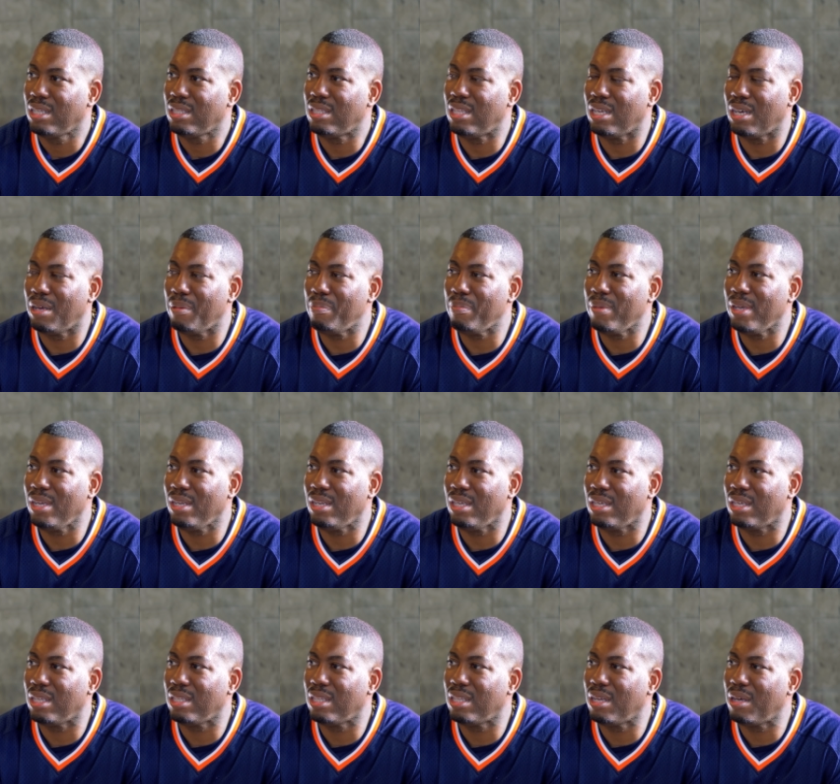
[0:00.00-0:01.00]
The
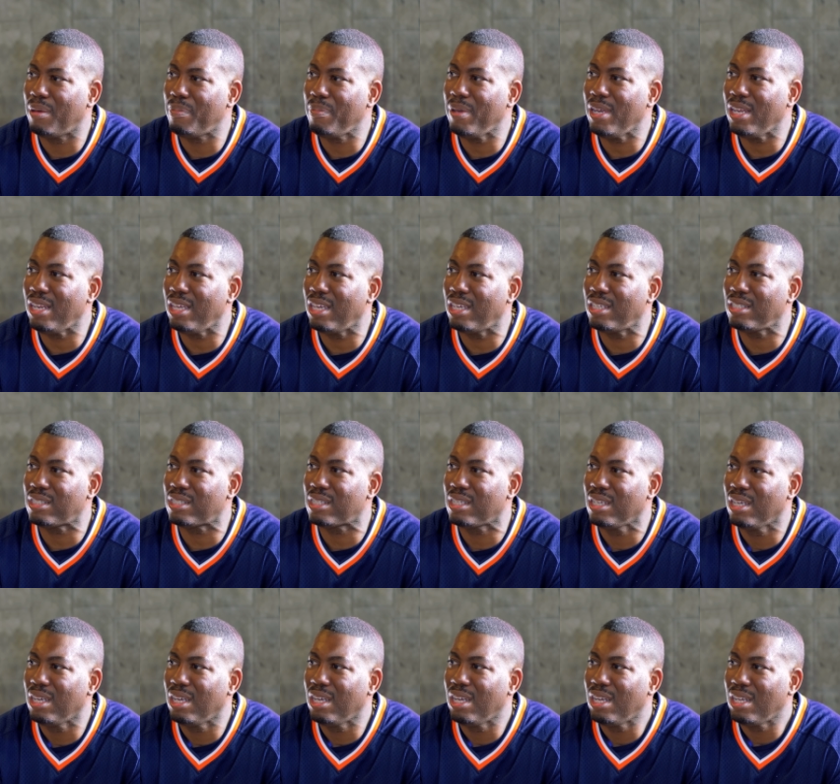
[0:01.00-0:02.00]

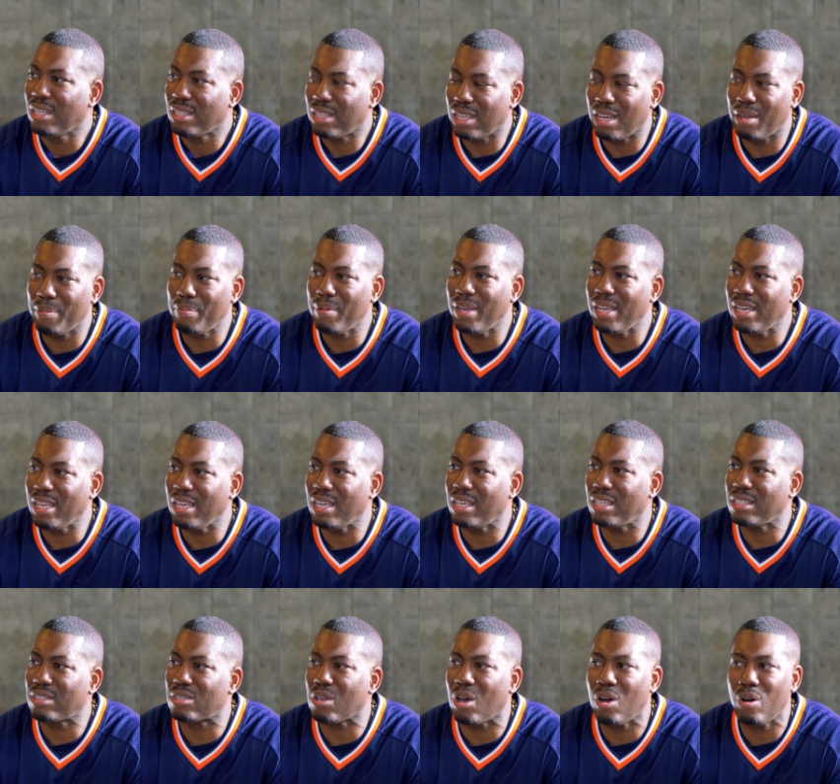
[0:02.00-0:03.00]

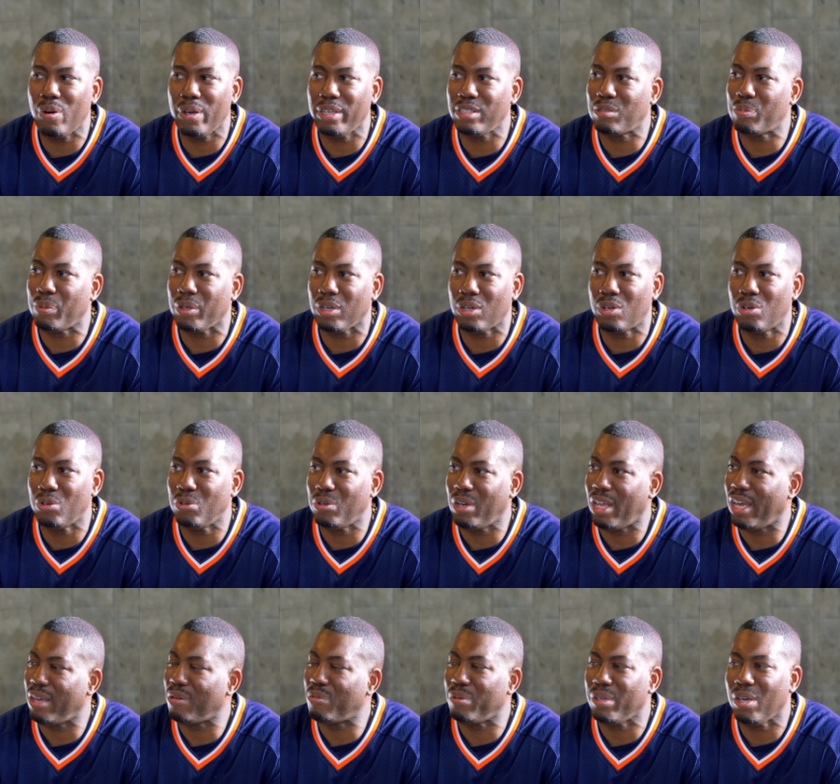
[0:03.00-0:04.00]
immediates always been cool.
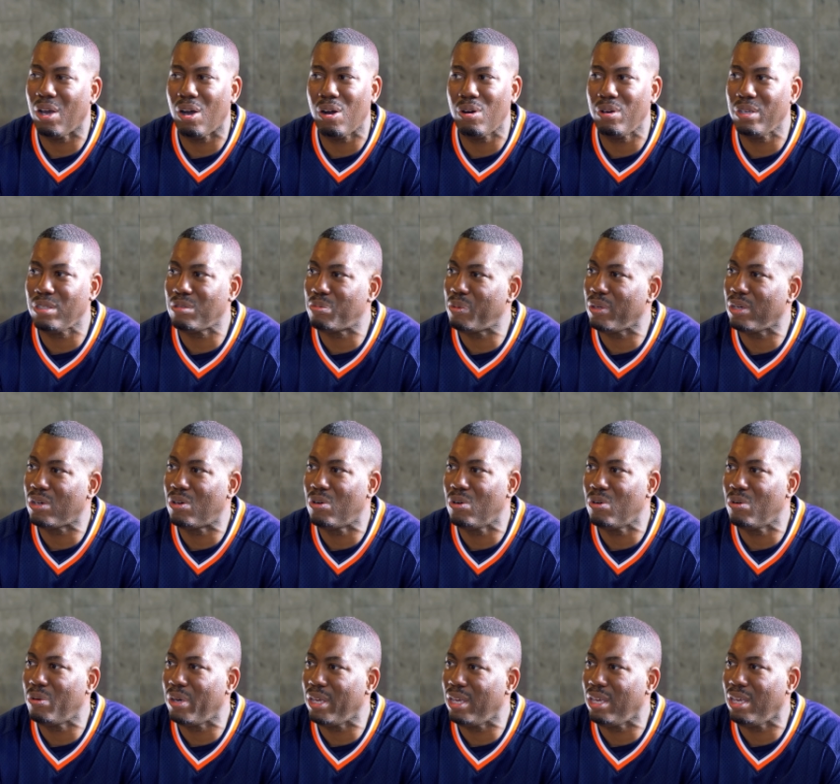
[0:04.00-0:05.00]
Like, we always been
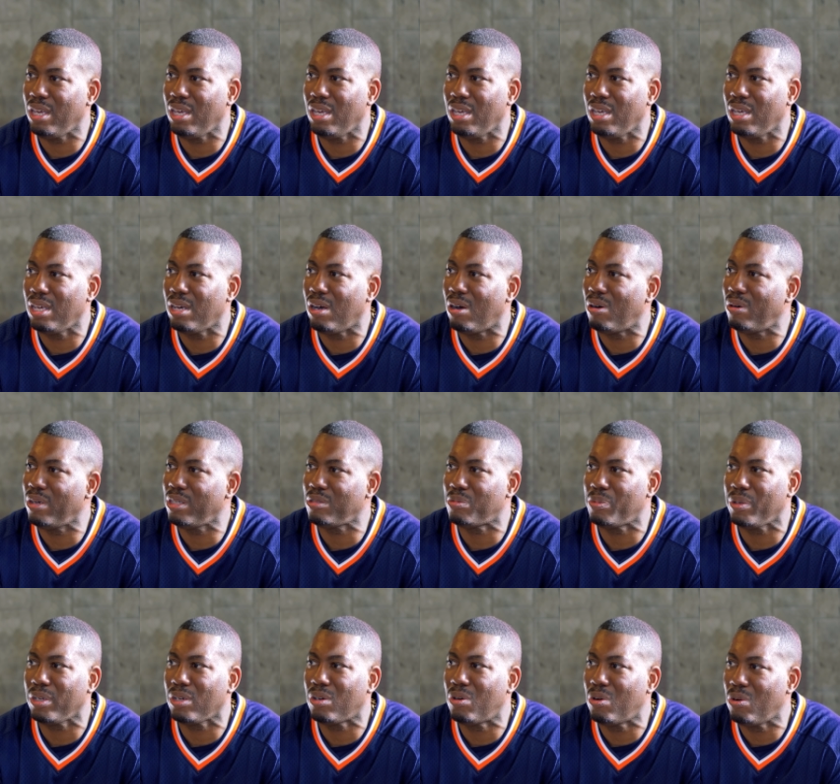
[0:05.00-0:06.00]
cool with Hit, always
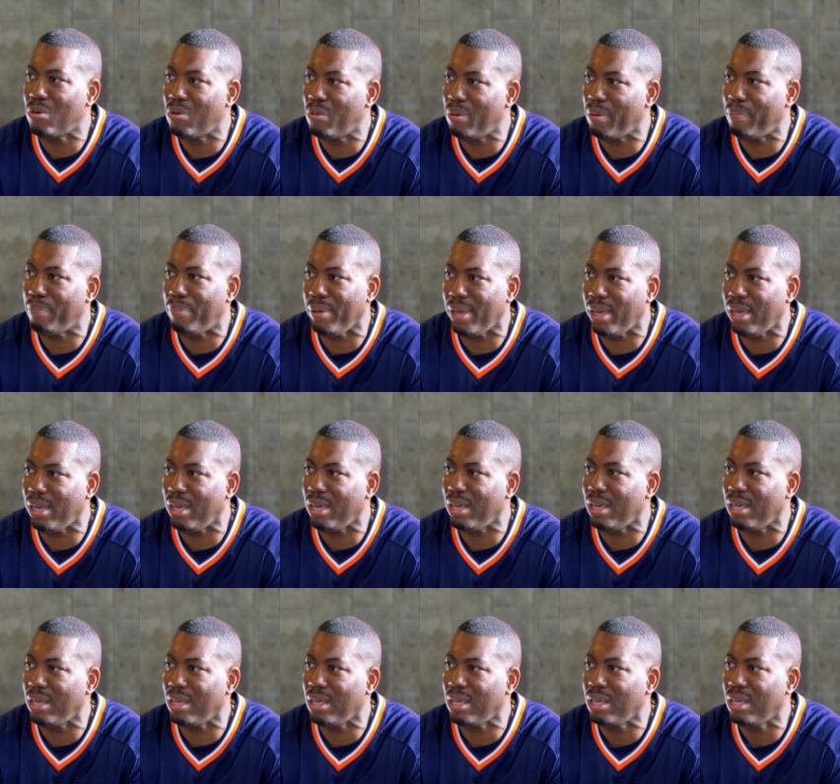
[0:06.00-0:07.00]
been cool with
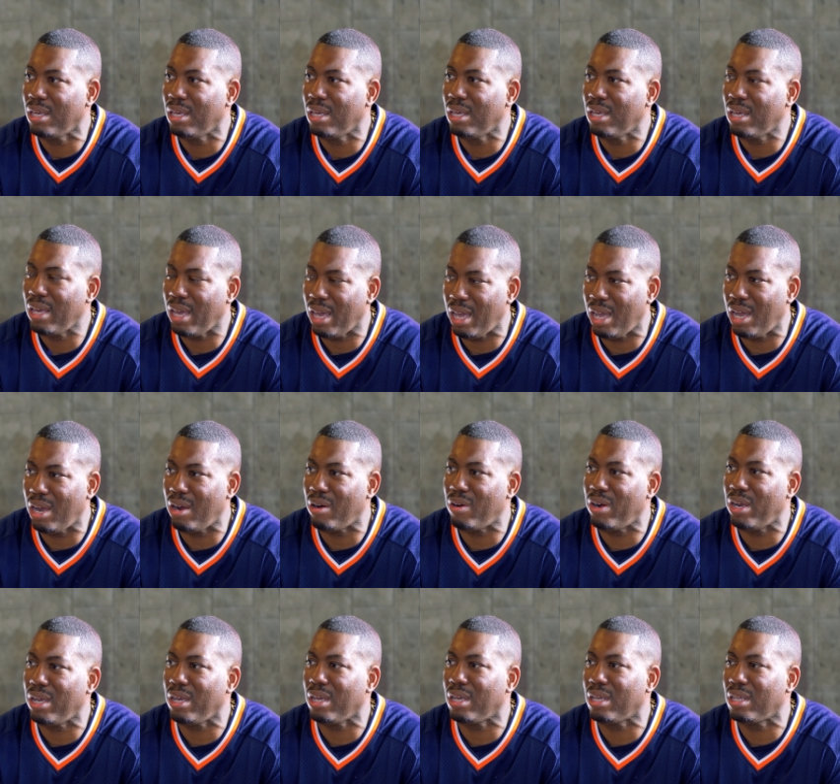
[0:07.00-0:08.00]
Bing,
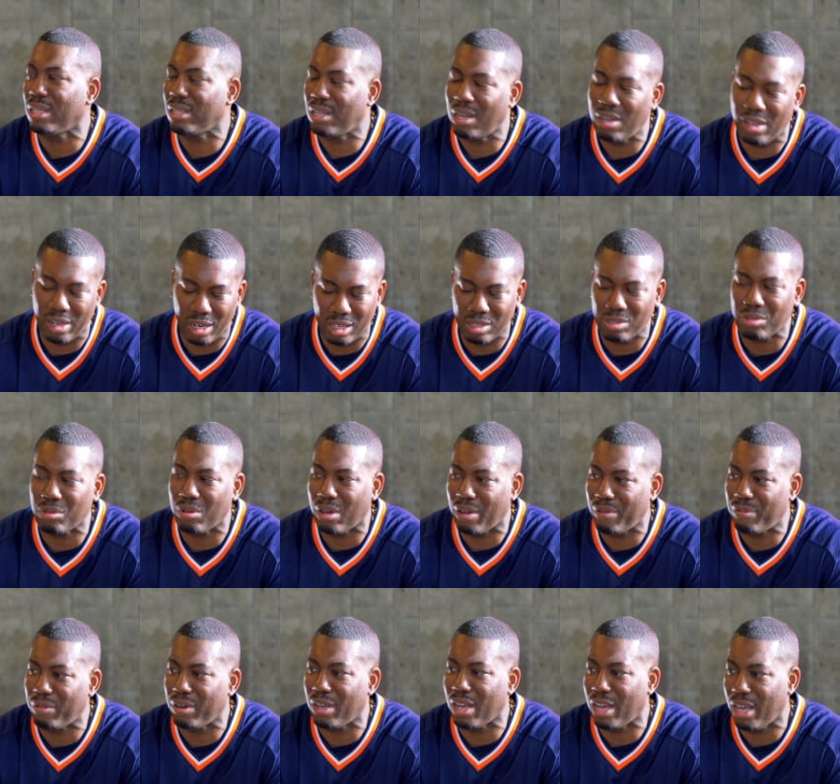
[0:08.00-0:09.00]
Eric. Oh, that's who I
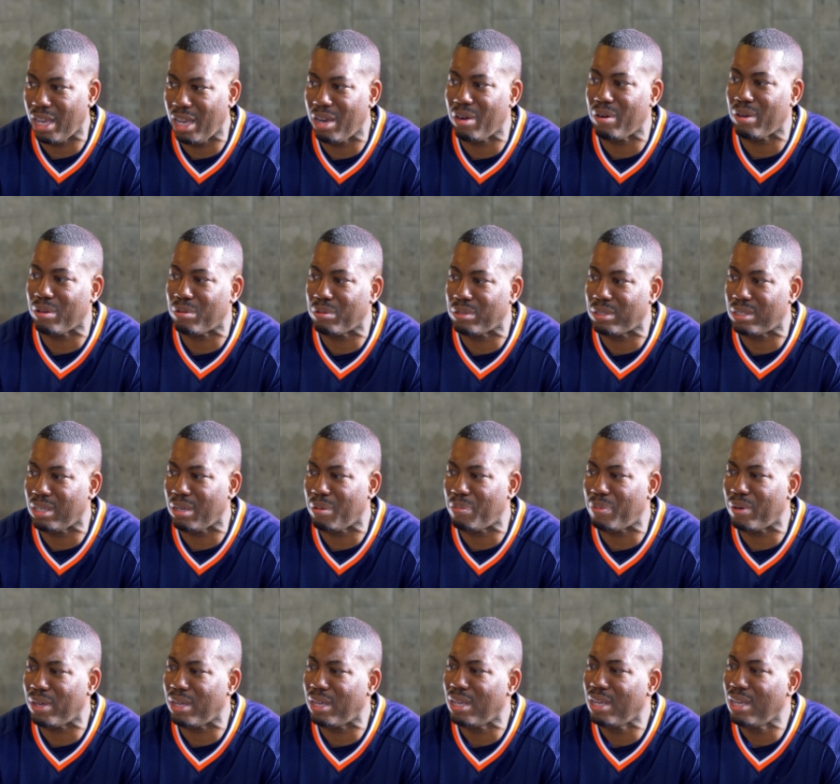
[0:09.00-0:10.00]
forgot. Eric was there,
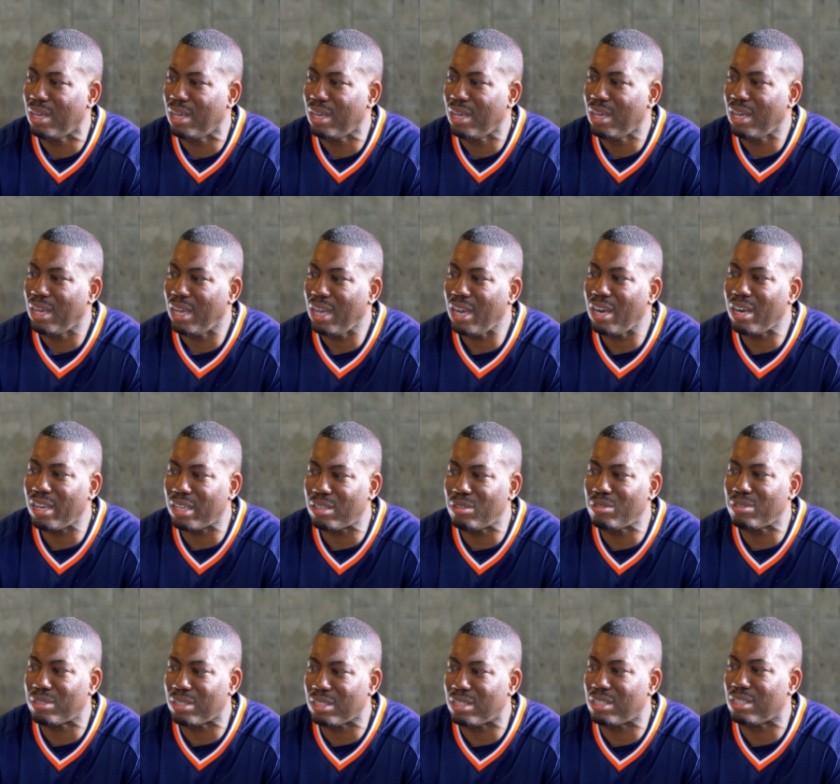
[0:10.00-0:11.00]
but Eric
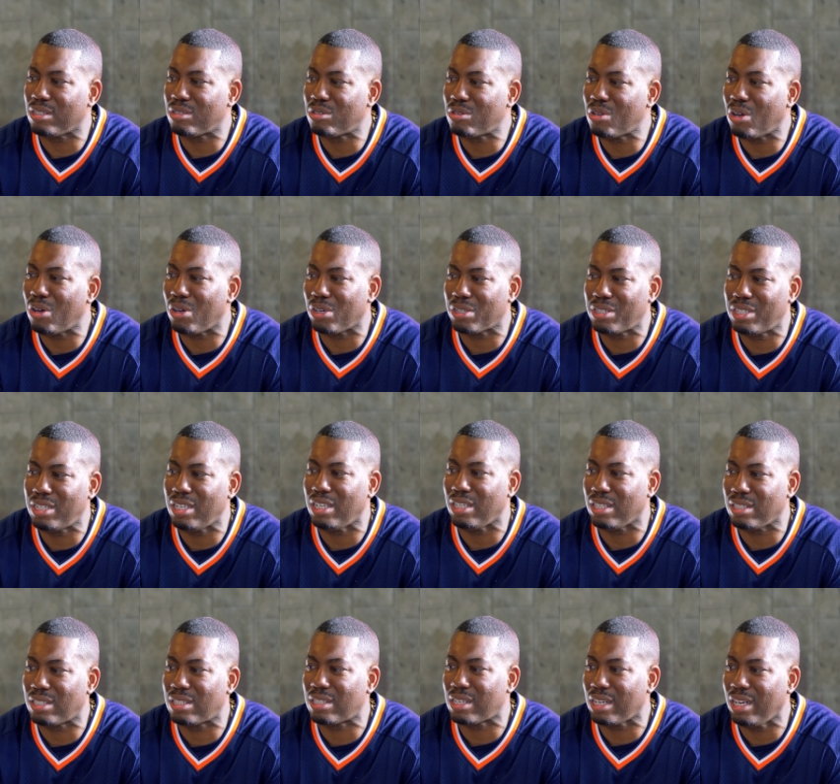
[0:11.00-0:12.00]
used to just talk
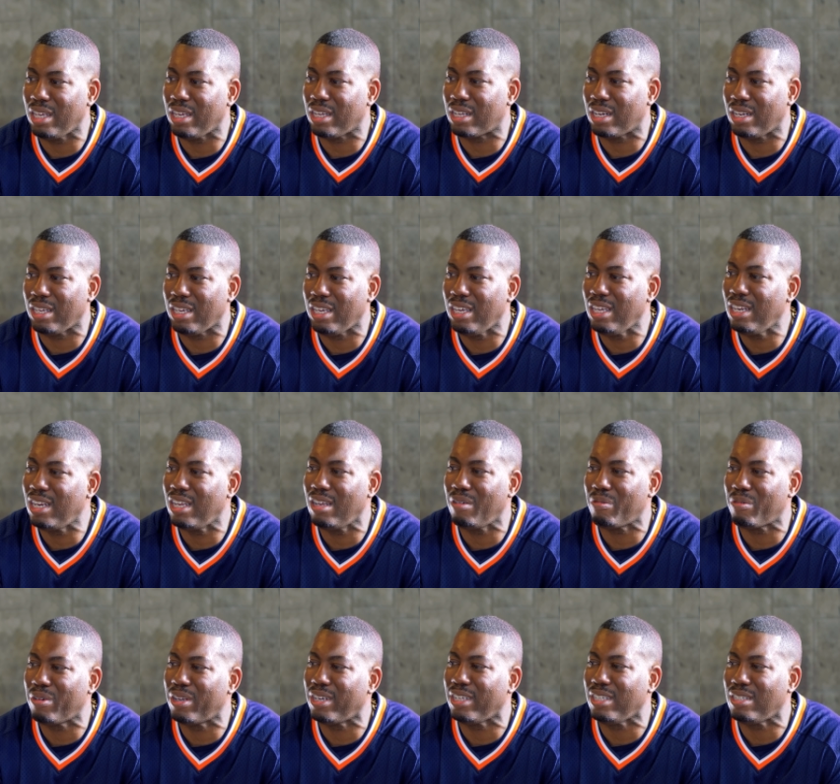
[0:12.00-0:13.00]
shit slickly. He
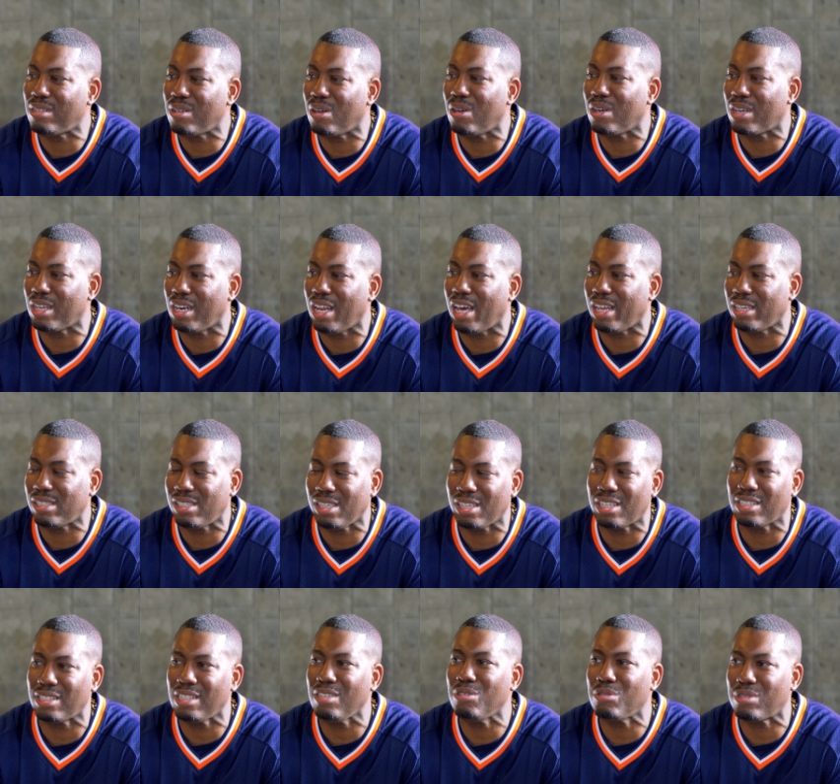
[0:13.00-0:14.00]
didn't really talk a lot of
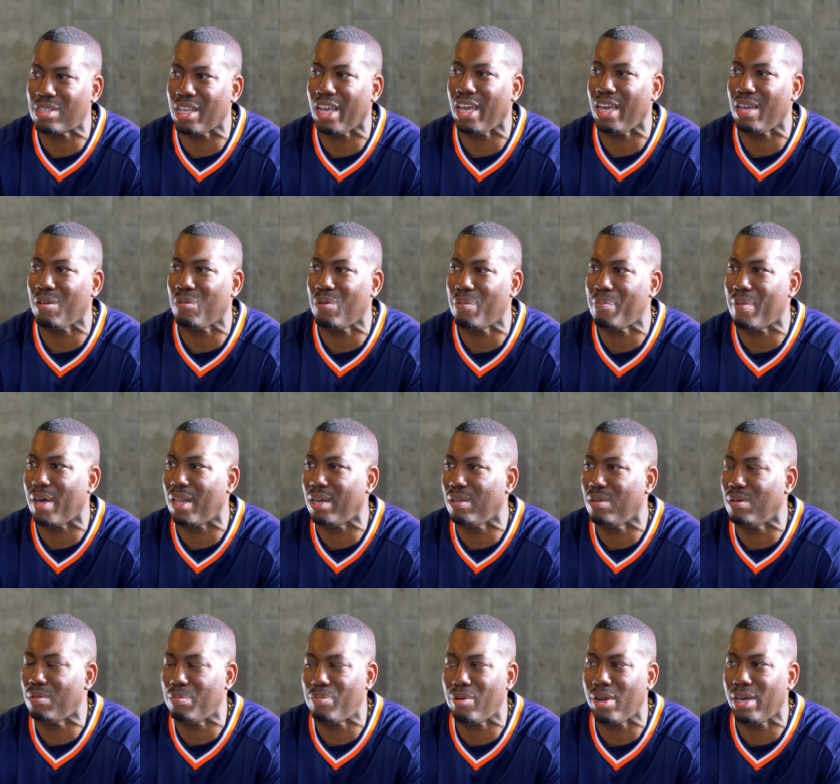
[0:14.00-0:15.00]
shit because he used to hang with my
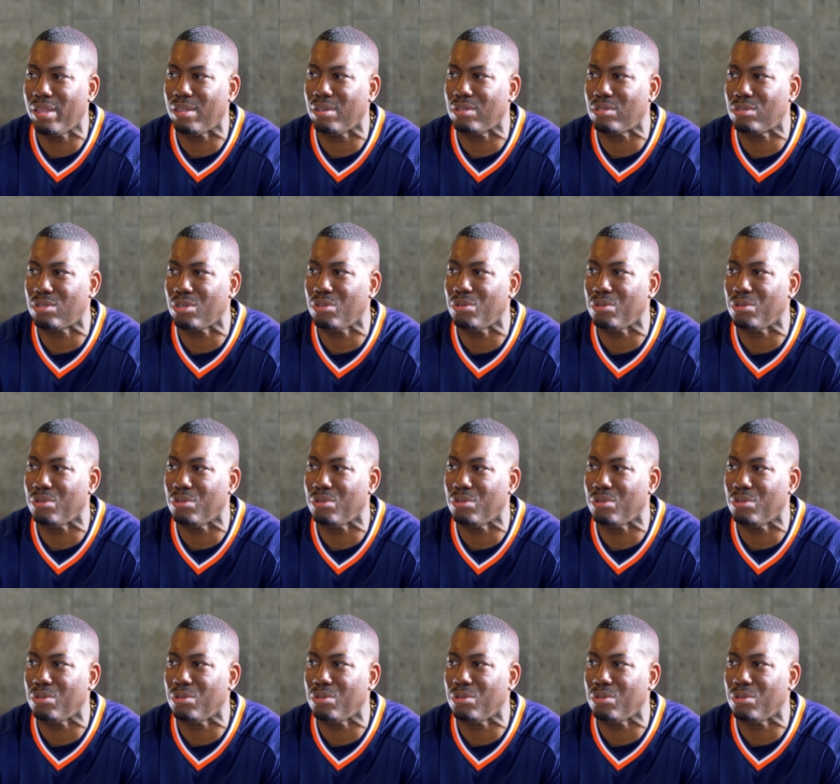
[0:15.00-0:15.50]
little brother too,